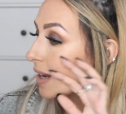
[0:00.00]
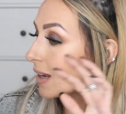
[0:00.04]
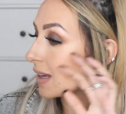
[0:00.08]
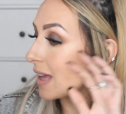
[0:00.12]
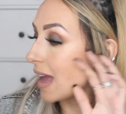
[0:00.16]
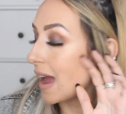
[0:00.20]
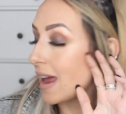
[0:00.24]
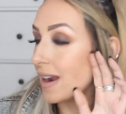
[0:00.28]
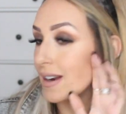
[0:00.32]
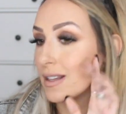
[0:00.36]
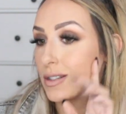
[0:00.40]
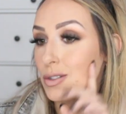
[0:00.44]

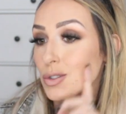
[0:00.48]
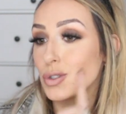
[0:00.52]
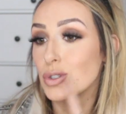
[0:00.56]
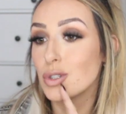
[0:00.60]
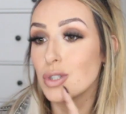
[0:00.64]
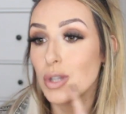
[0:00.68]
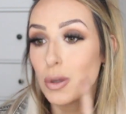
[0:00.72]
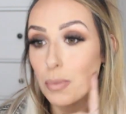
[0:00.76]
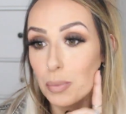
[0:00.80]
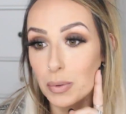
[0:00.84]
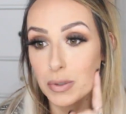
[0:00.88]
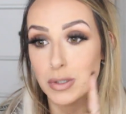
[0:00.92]
Again, it's
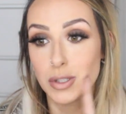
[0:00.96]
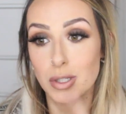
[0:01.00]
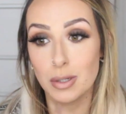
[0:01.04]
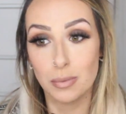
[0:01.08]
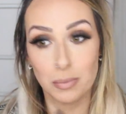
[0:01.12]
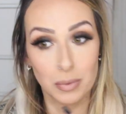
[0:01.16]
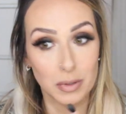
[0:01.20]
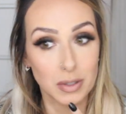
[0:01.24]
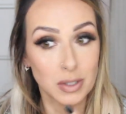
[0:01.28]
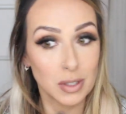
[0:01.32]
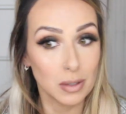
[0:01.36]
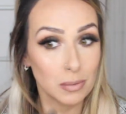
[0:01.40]
super,
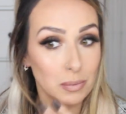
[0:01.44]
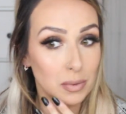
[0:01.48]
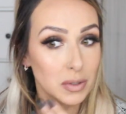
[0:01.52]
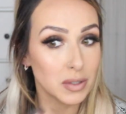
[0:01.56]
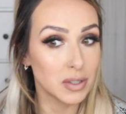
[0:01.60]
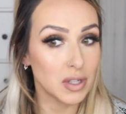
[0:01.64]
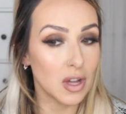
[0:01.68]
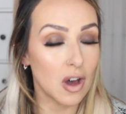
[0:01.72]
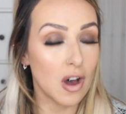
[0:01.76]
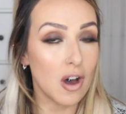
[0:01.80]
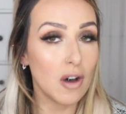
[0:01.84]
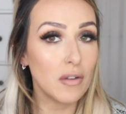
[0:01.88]
super, super
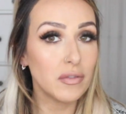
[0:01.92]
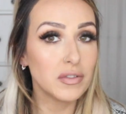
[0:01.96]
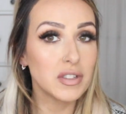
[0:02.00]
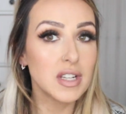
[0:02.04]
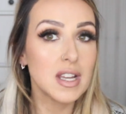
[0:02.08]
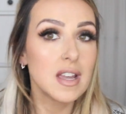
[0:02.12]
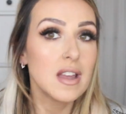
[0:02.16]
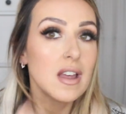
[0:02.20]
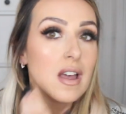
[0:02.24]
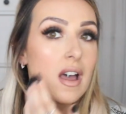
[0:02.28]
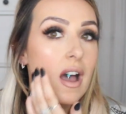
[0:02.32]
soft.